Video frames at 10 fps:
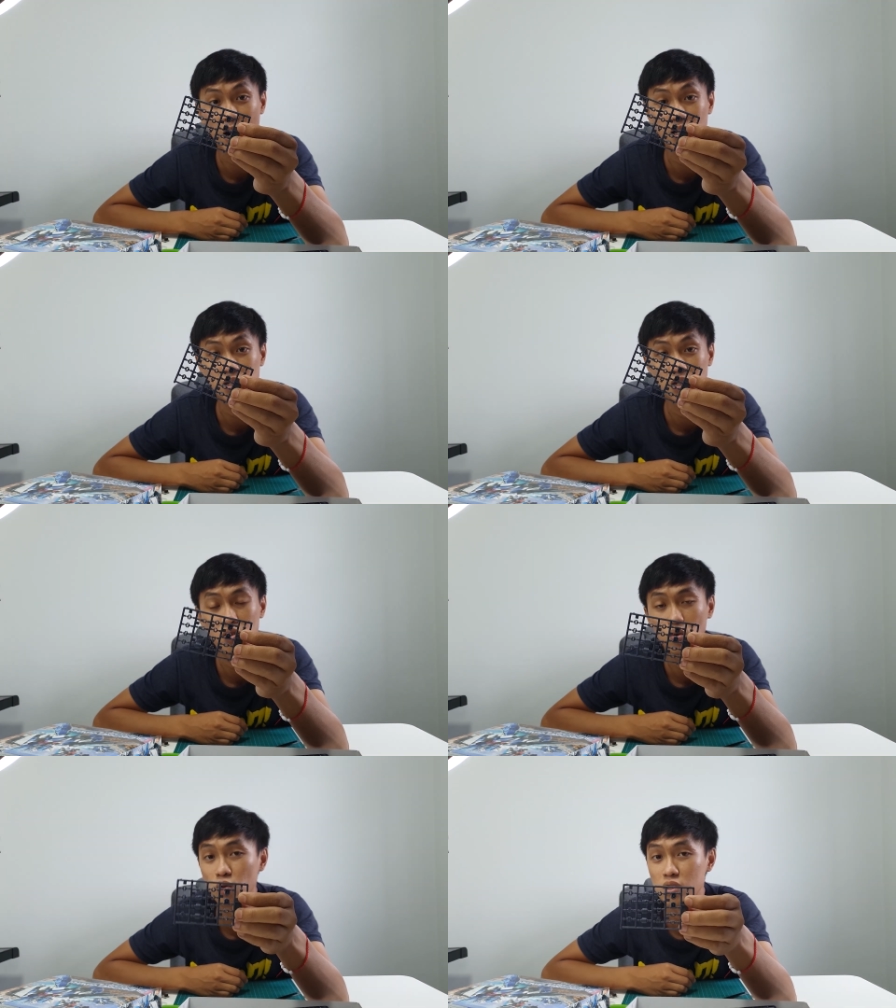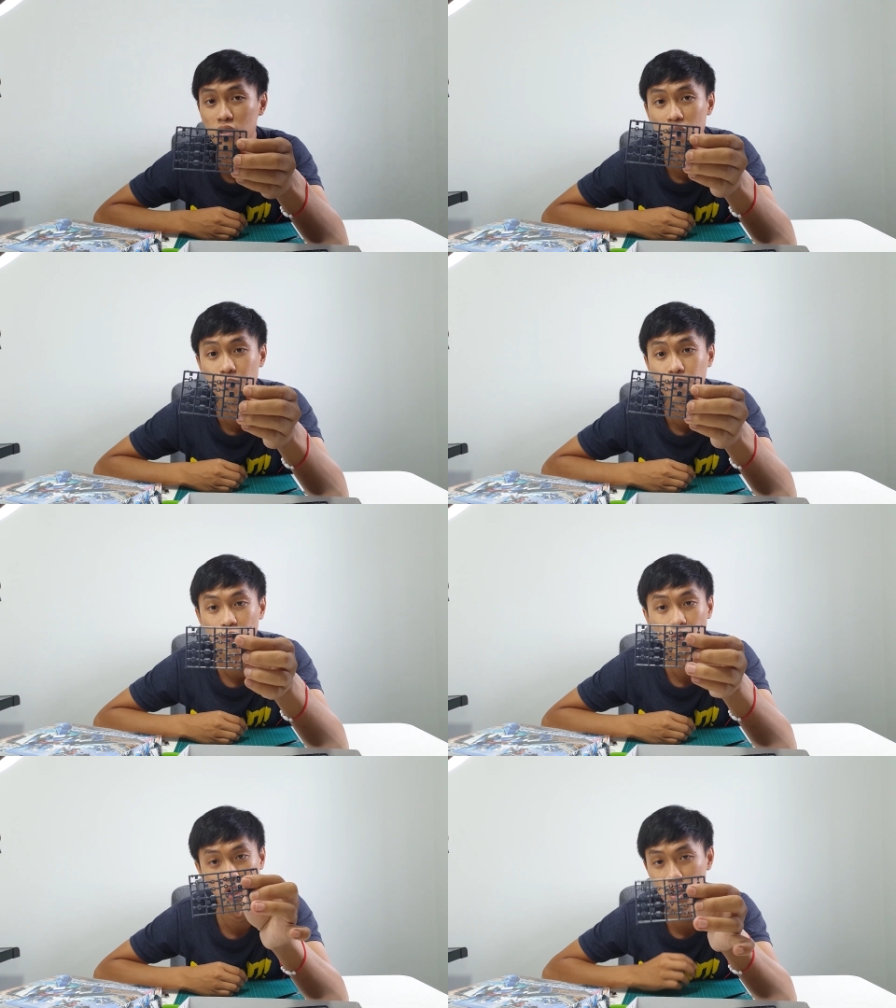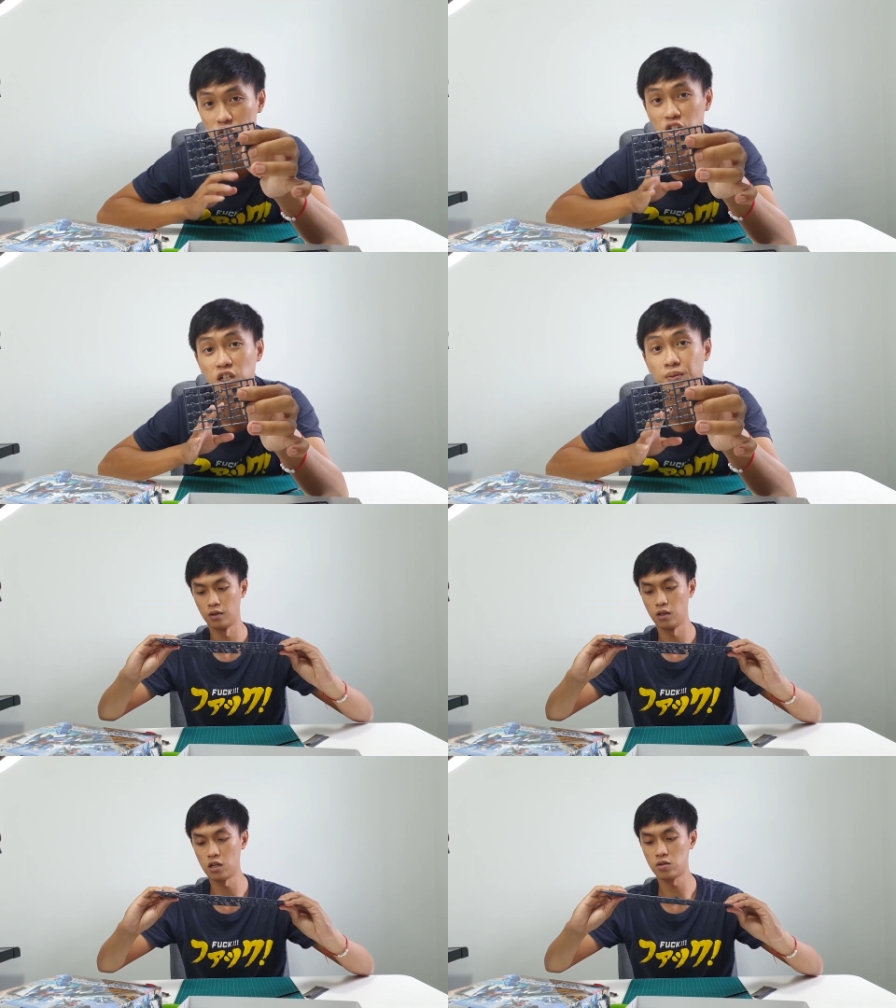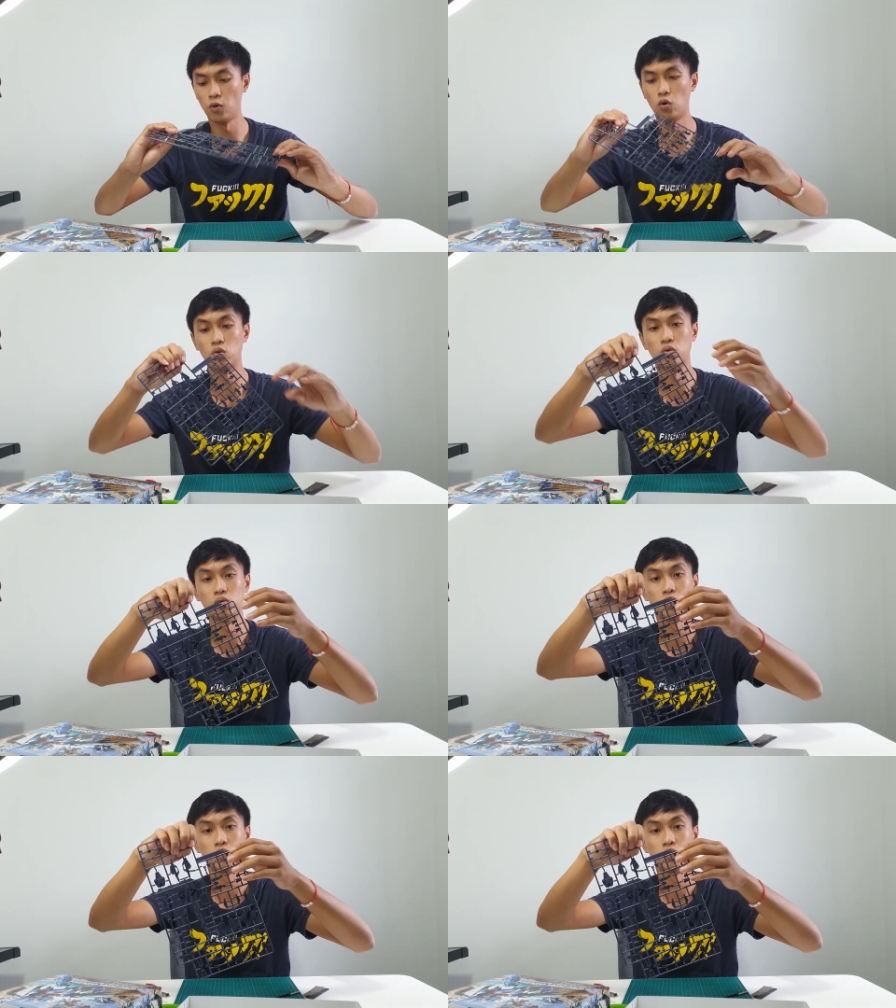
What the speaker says: parts is always the same for HG. This mold,